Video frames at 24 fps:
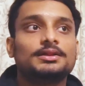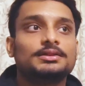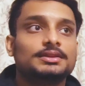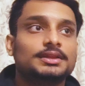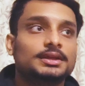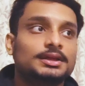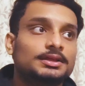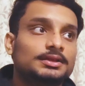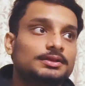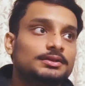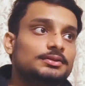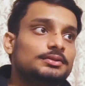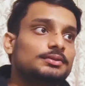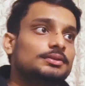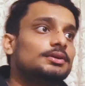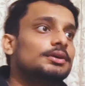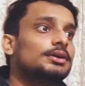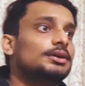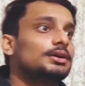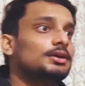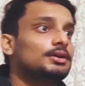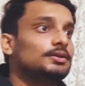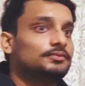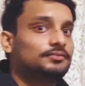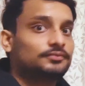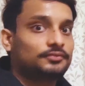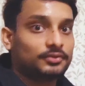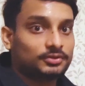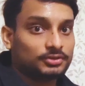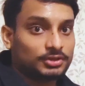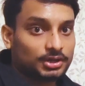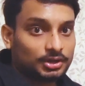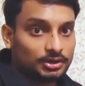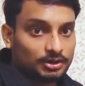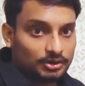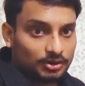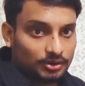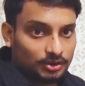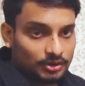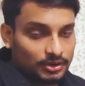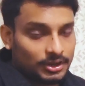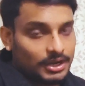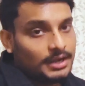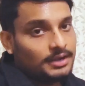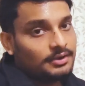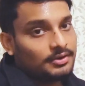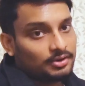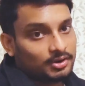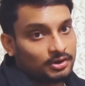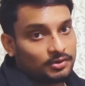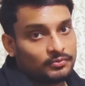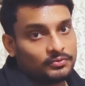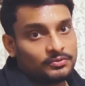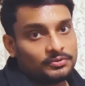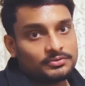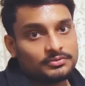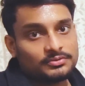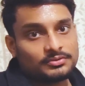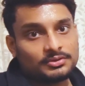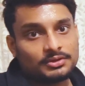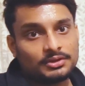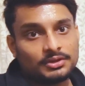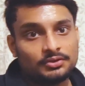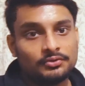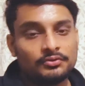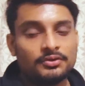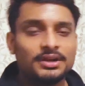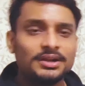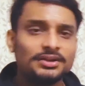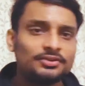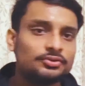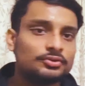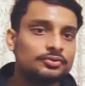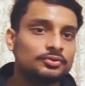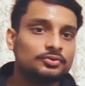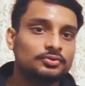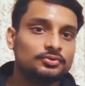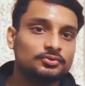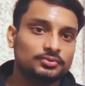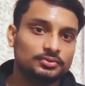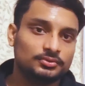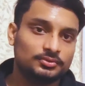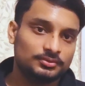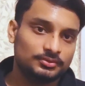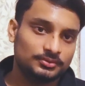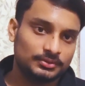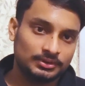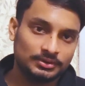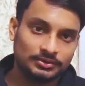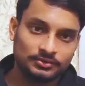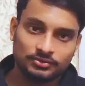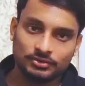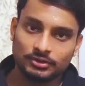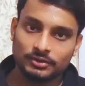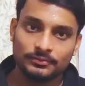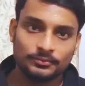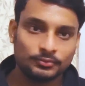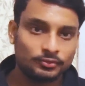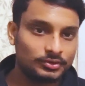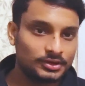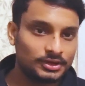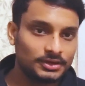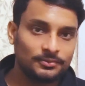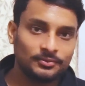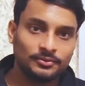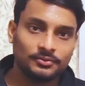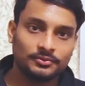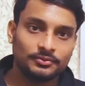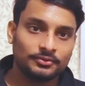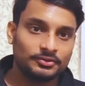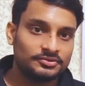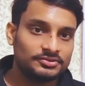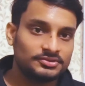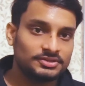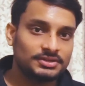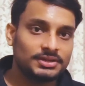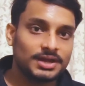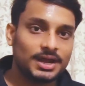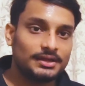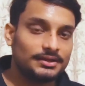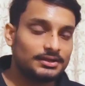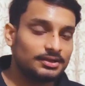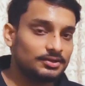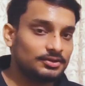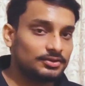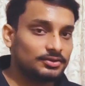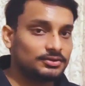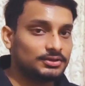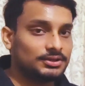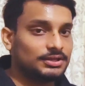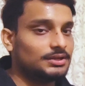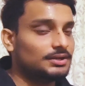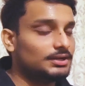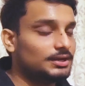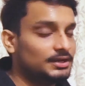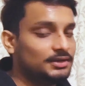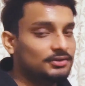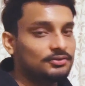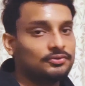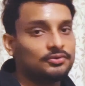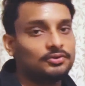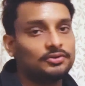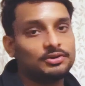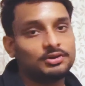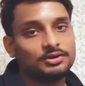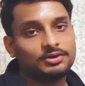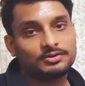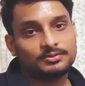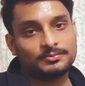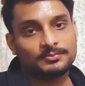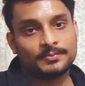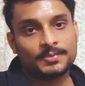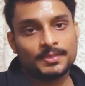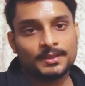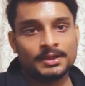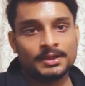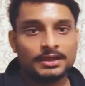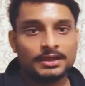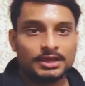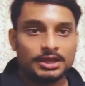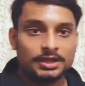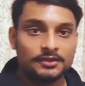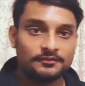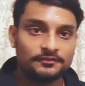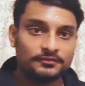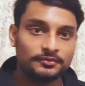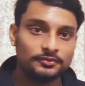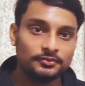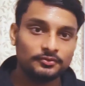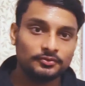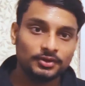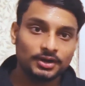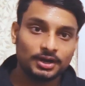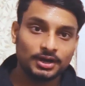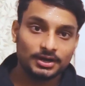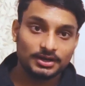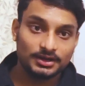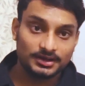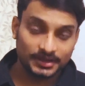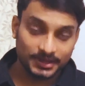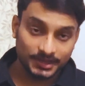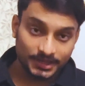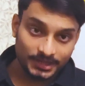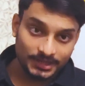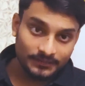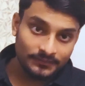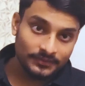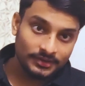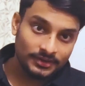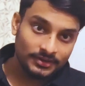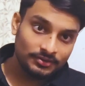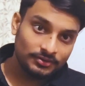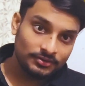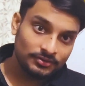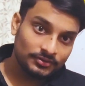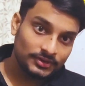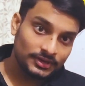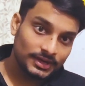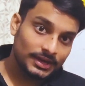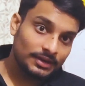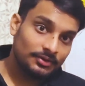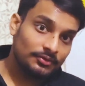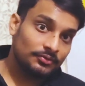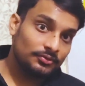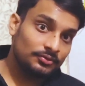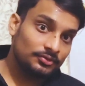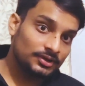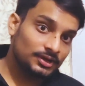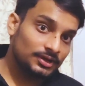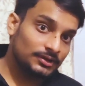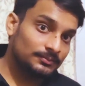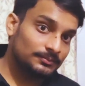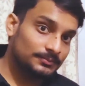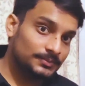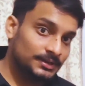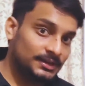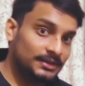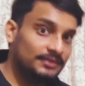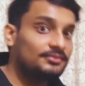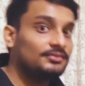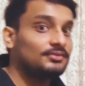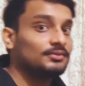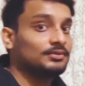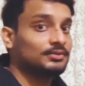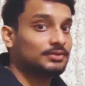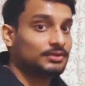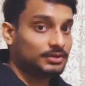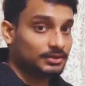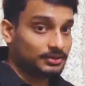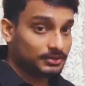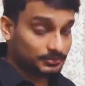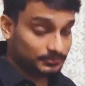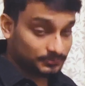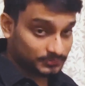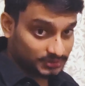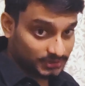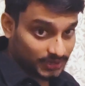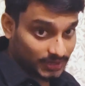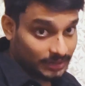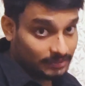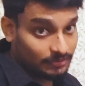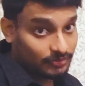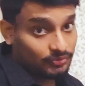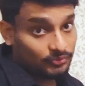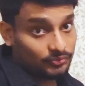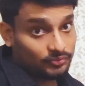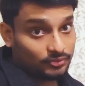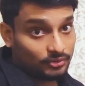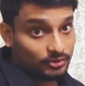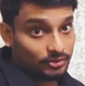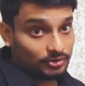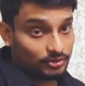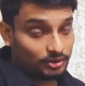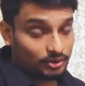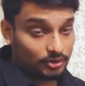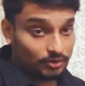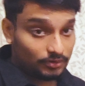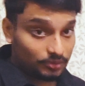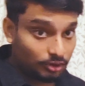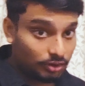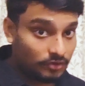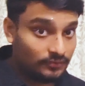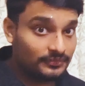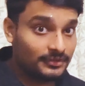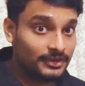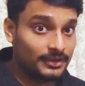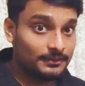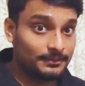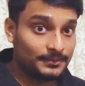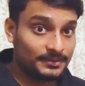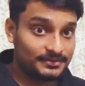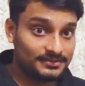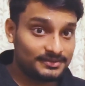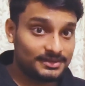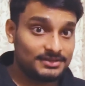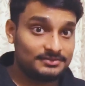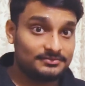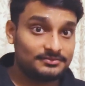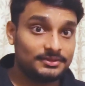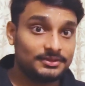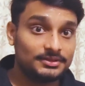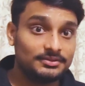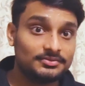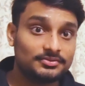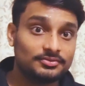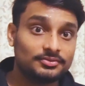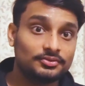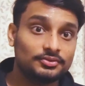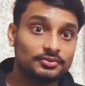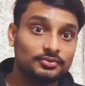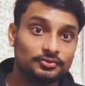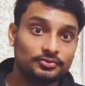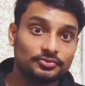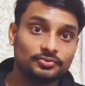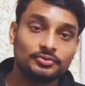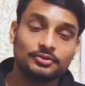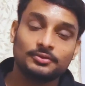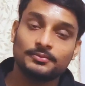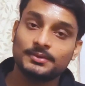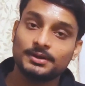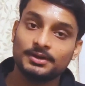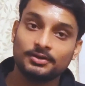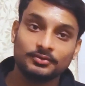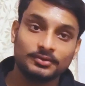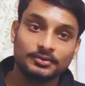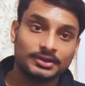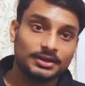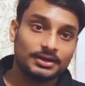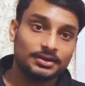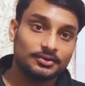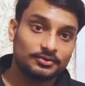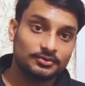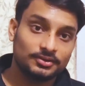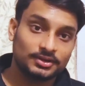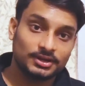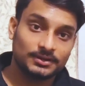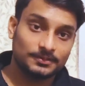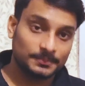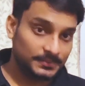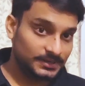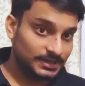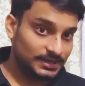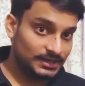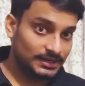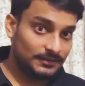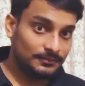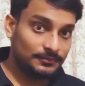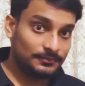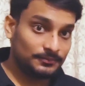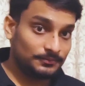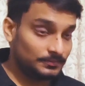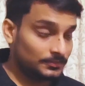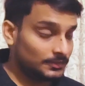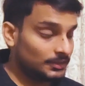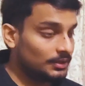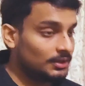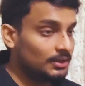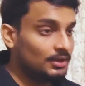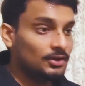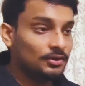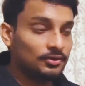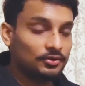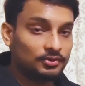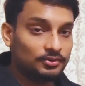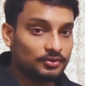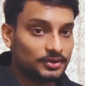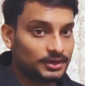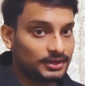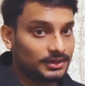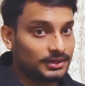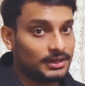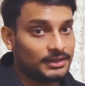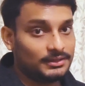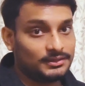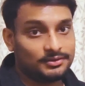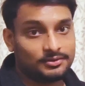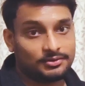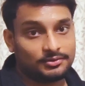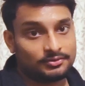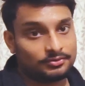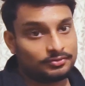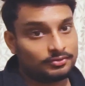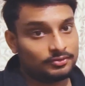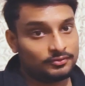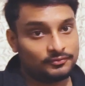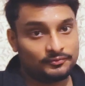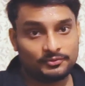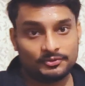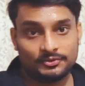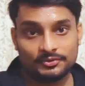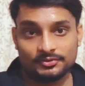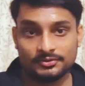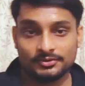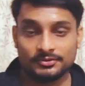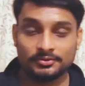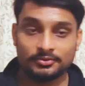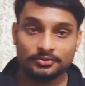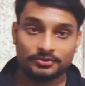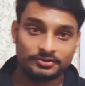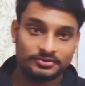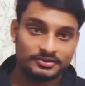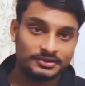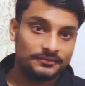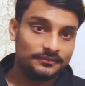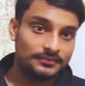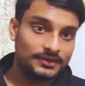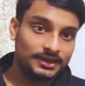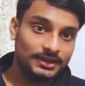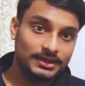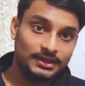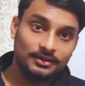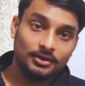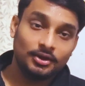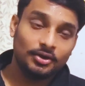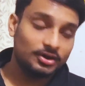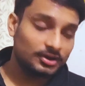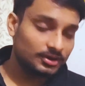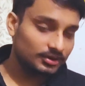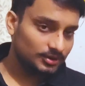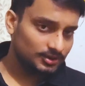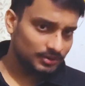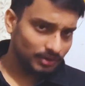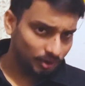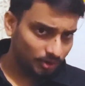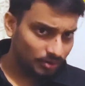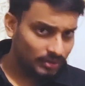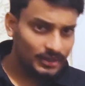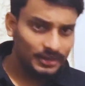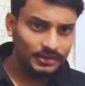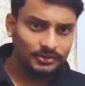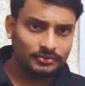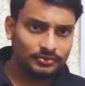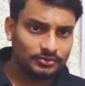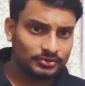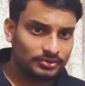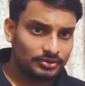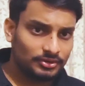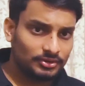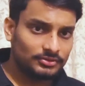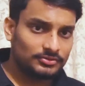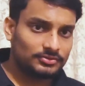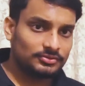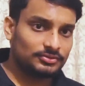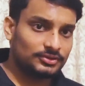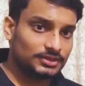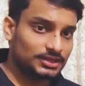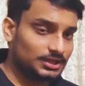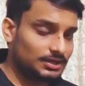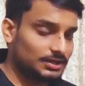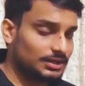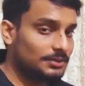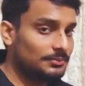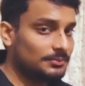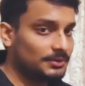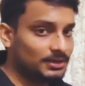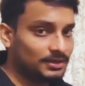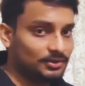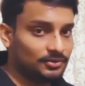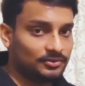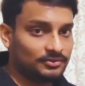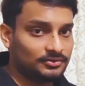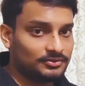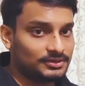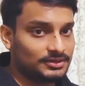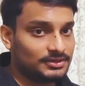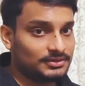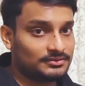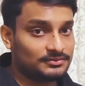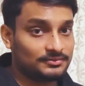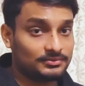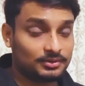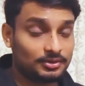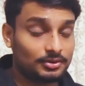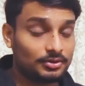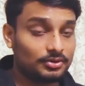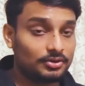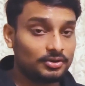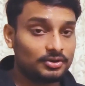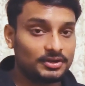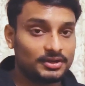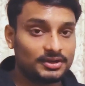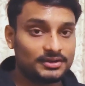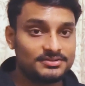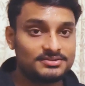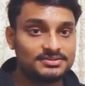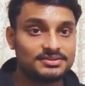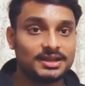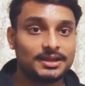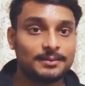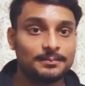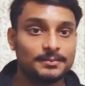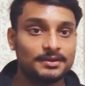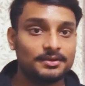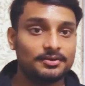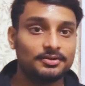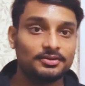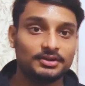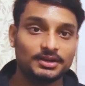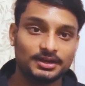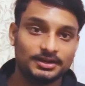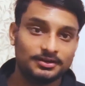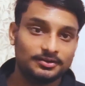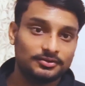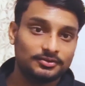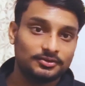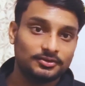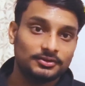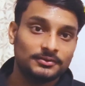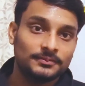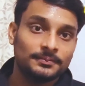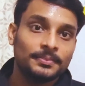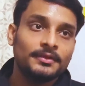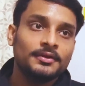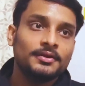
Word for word: Then uh, for the online rounds, you need to solve more than one question either on the LeetCode or if you really want to crack good companies uh, that too on, on off campus as well so you should be doing good competitive coding either on Codeforces, CodeChef, any or on LeetCode also. There are many concept contests happening on LeetCode.